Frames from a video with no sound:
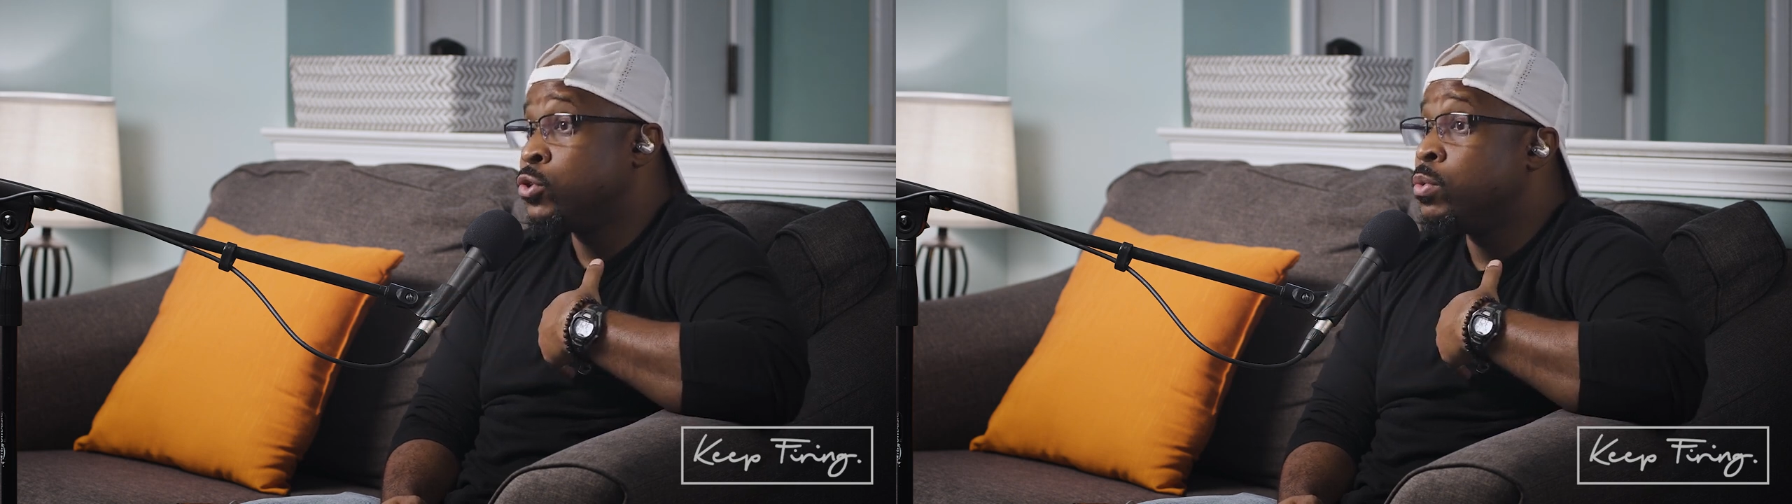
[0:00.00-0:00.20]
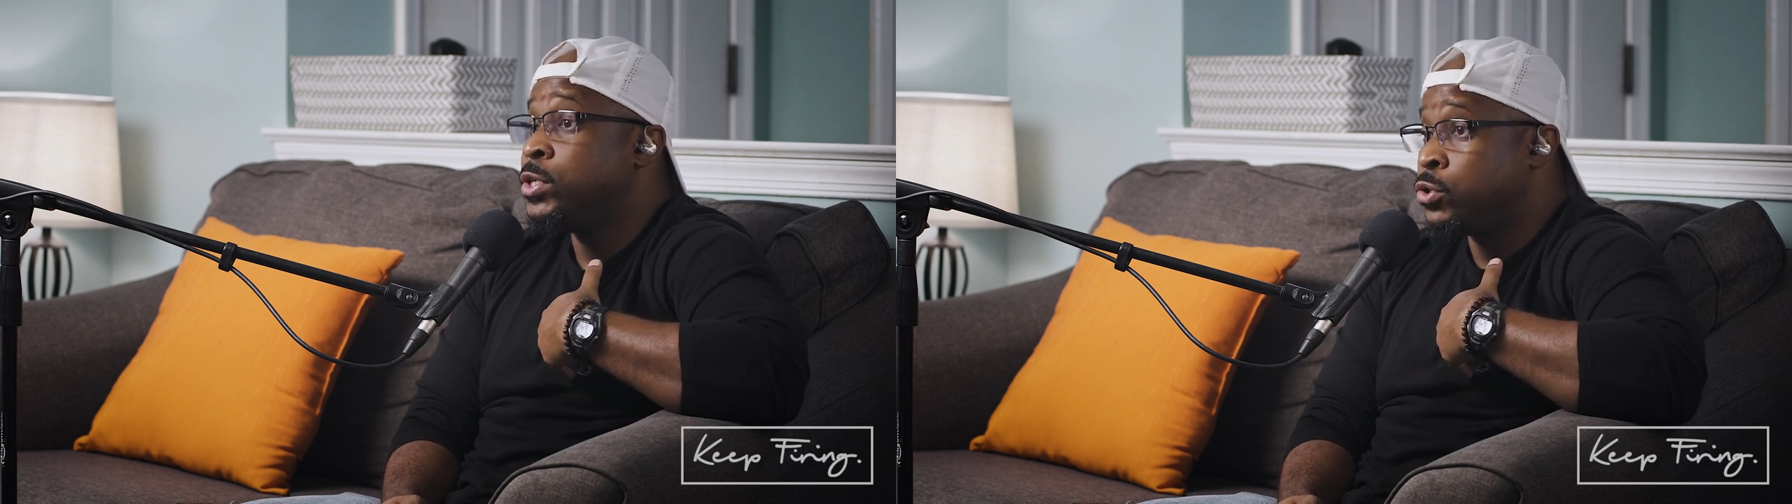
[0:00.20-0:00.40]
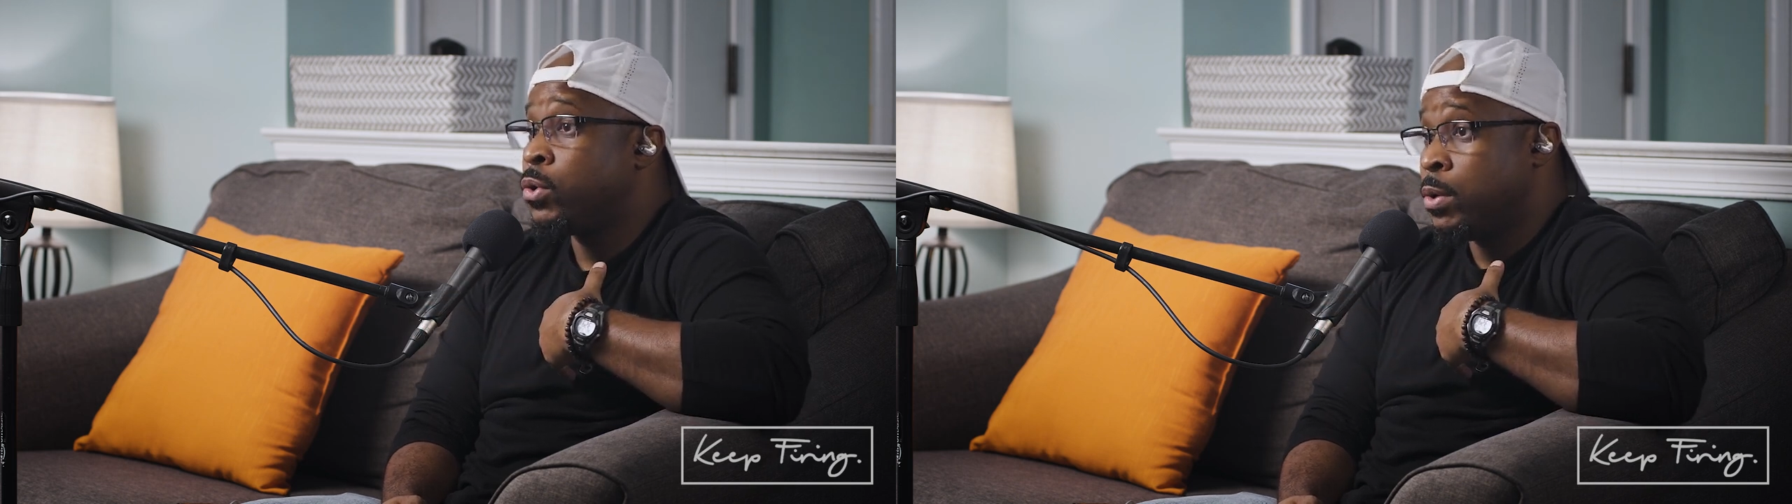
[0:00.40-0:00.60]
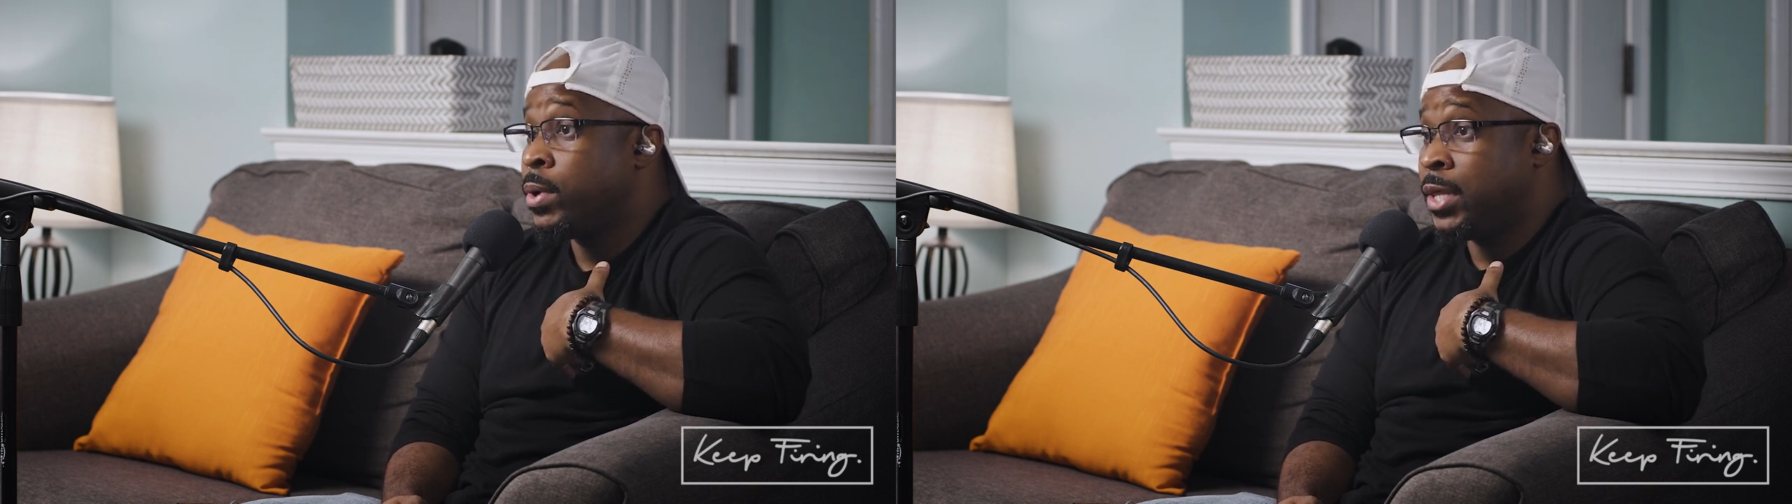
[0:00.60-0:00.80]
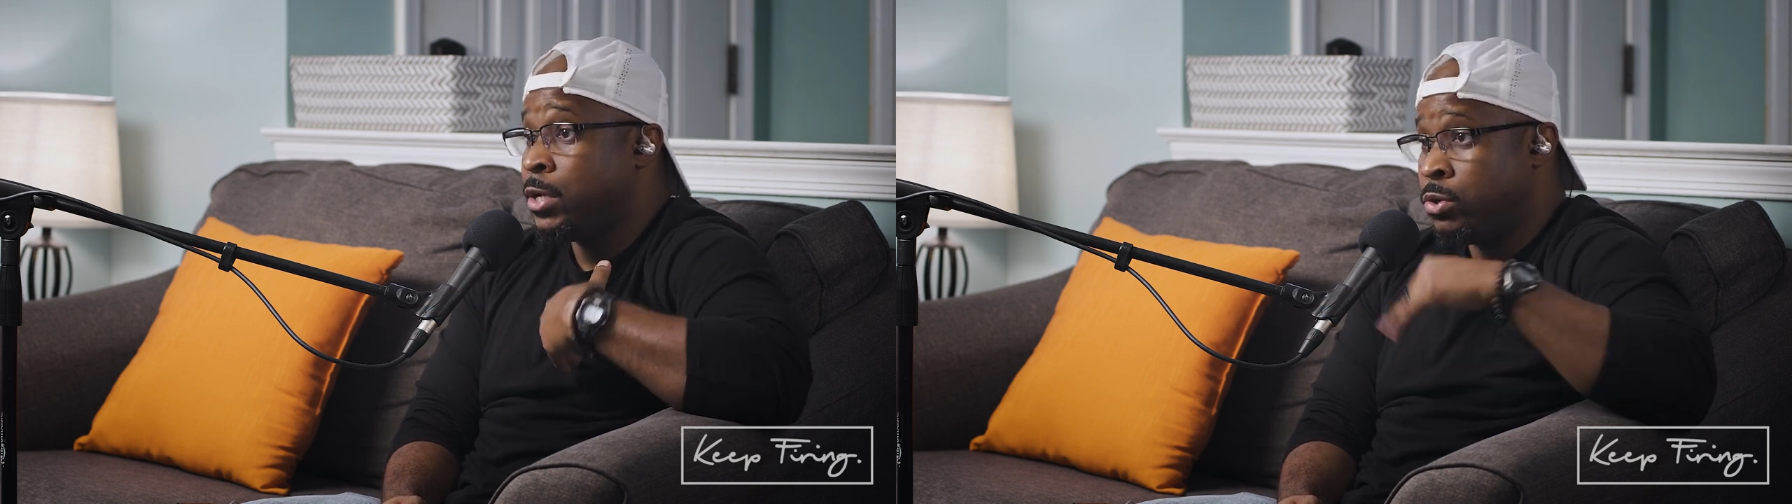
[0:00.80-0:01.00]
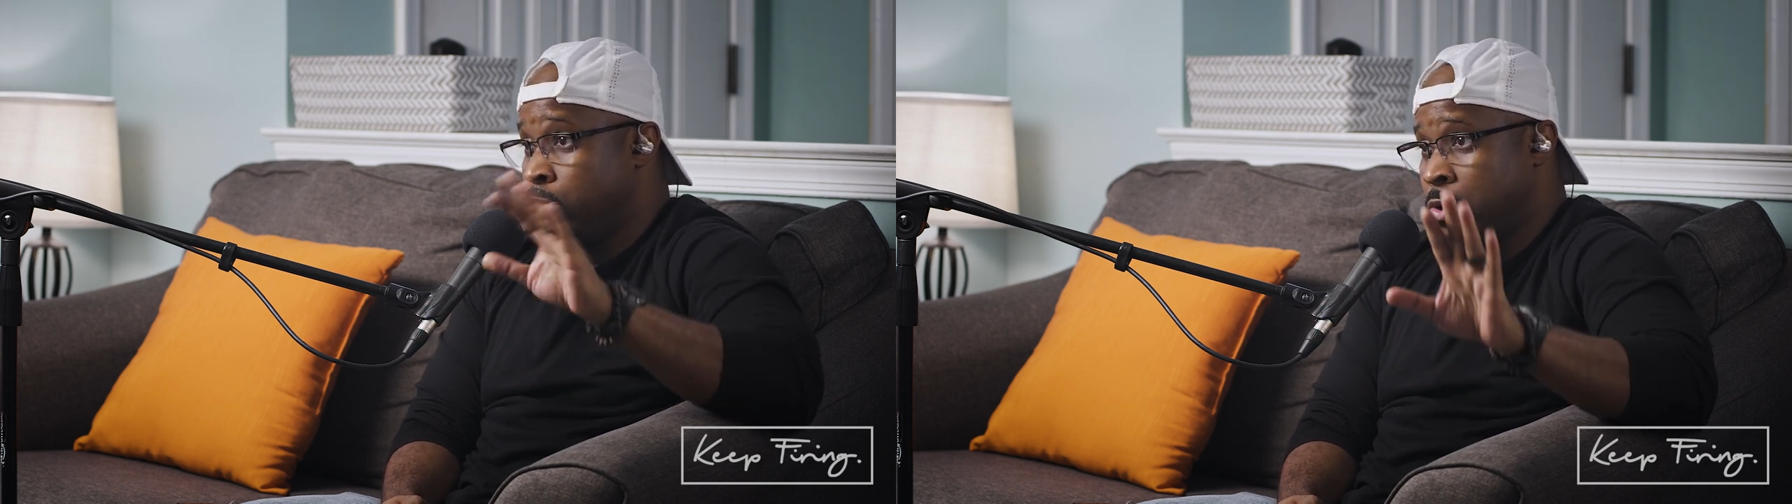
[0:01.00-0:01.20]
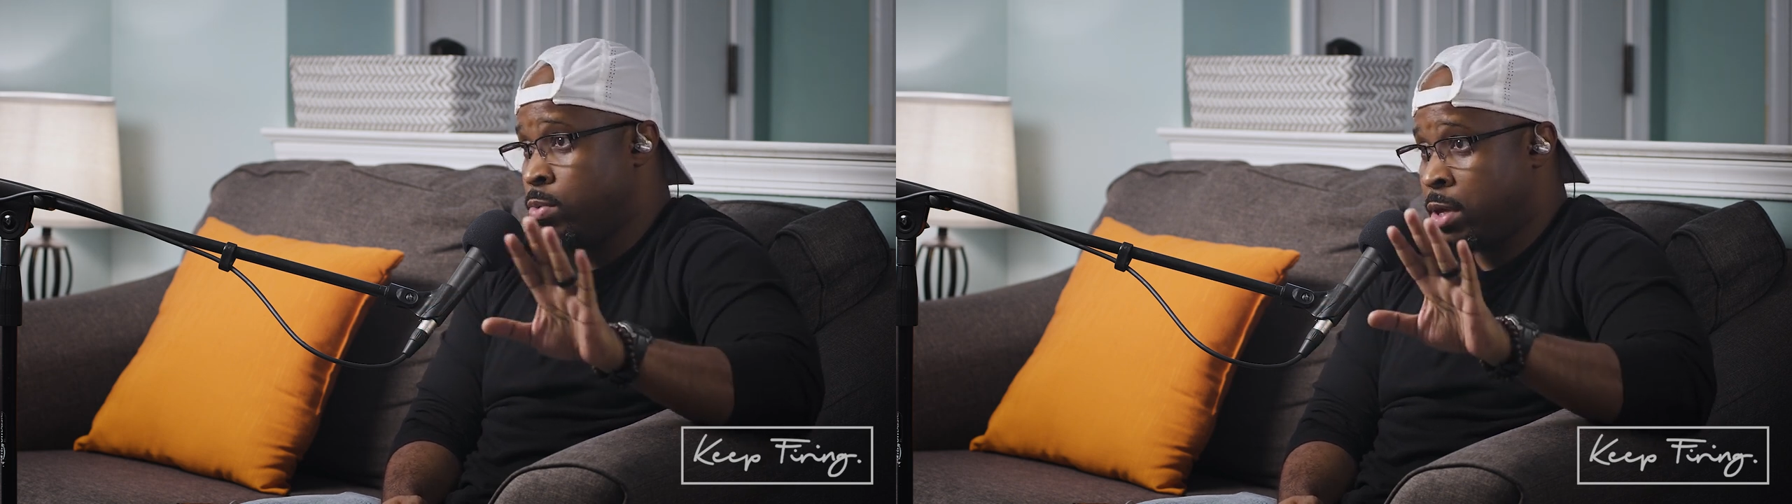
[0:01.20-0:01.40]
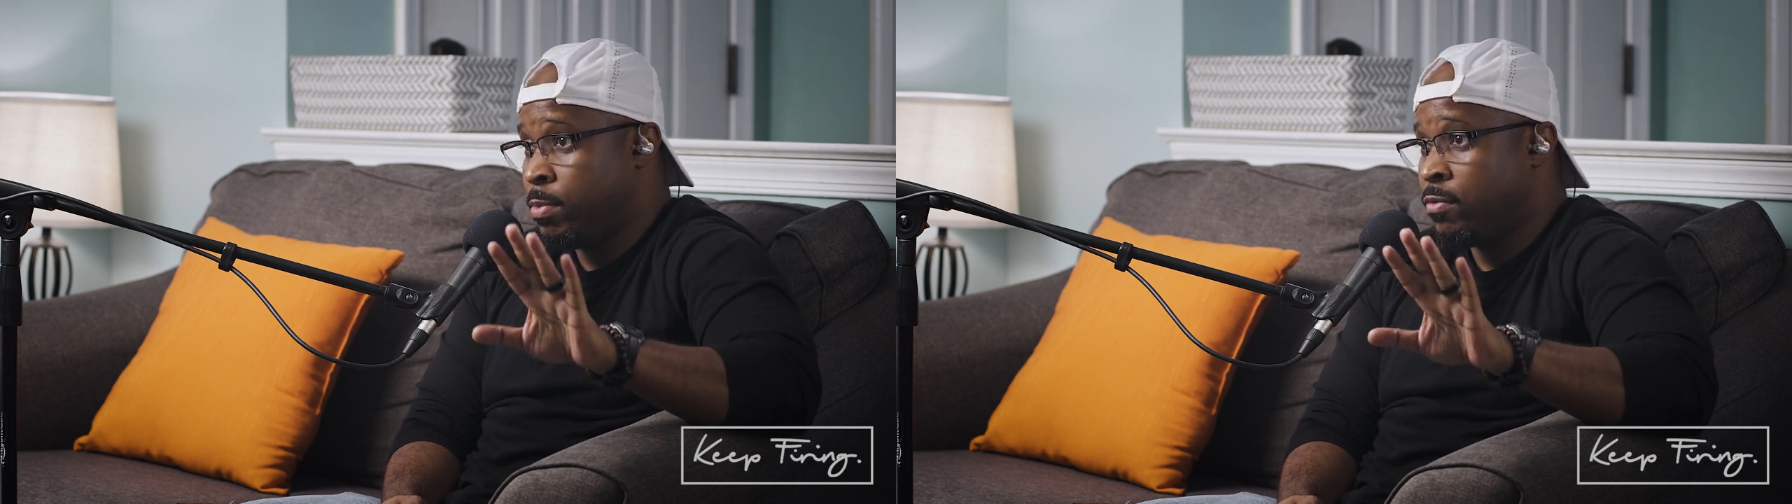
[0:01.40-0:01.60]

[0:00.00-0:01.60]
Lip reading: do enjoy what they do, don't get